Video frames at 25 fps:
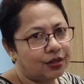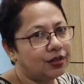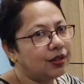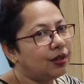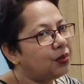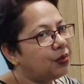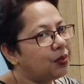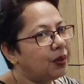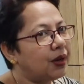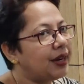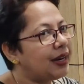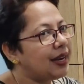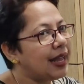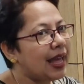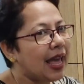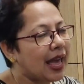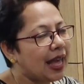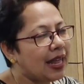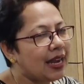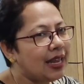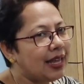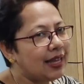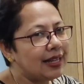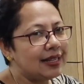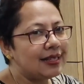So the word
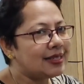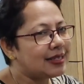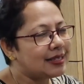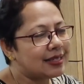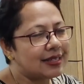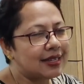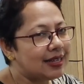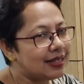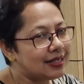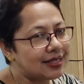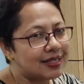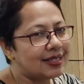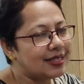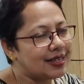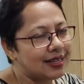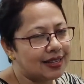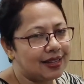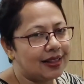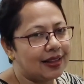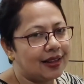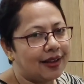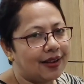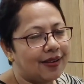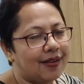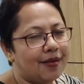any is
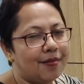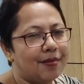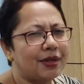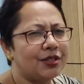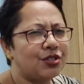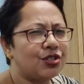still there,